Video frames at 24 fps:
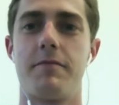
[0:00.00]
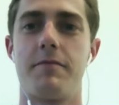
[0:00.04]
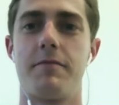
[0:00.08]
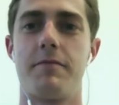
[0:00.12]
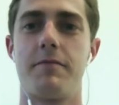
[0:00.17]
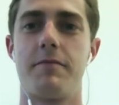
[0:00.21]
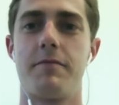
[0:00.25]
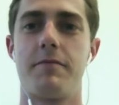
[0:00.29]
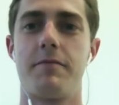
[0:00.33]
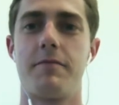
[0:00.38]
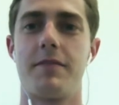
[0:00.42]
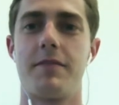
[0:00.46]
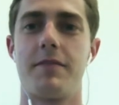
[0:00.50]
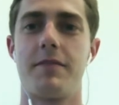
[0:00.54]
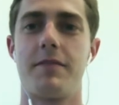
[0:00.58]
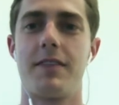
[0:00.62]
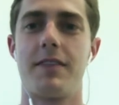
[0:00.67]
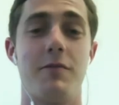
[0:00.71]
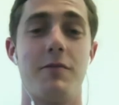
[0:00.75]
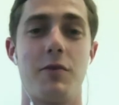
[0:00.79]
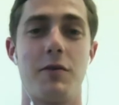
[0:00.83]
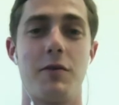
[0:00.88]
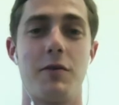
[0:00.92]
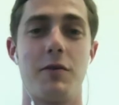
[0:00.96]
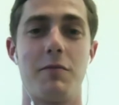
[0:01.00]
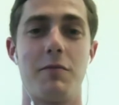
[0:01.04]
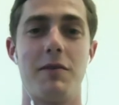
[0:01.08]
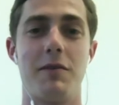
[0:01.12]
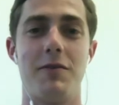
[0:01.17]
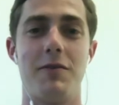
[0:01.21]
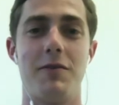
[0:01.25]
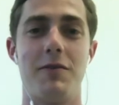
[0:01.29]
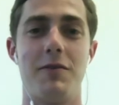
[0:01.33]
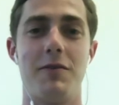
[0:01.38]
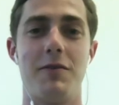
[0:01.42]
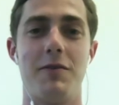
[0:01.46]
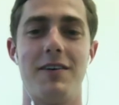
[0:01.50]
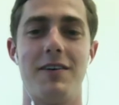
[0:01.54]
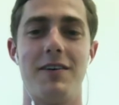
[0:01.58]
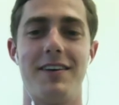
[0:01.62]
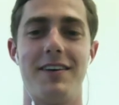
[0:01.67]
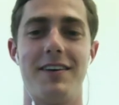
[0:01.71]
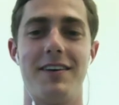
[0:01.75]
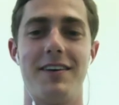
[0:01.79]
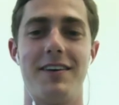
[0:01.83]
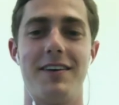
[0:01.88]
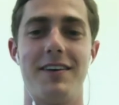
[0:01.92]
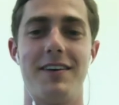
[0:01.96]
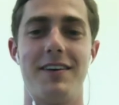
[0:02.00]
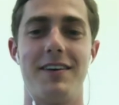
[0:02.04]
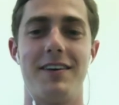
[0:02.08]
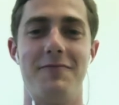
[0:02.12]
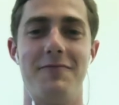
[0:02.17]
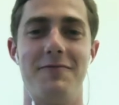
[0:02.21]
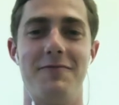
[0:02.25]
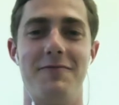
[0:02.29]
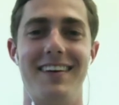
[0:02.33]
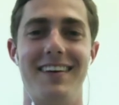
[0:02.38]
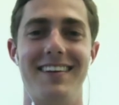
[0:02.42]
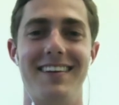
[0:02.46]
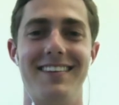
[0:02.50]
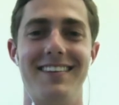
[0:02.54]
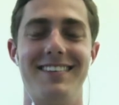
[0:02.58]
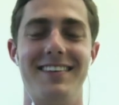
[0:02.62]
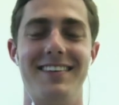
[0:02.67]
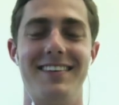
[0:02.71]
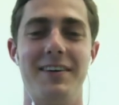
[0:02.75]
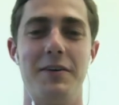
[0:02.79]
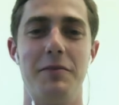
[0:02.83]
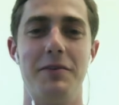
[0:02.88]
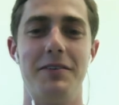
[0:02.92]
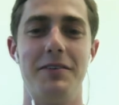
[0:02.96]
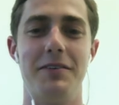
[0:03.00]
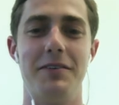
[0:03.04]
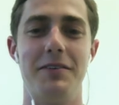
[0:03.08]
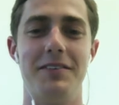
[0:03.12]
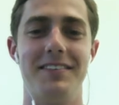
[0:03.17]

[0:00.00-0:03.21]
I'm not recording my own audio. Terrible.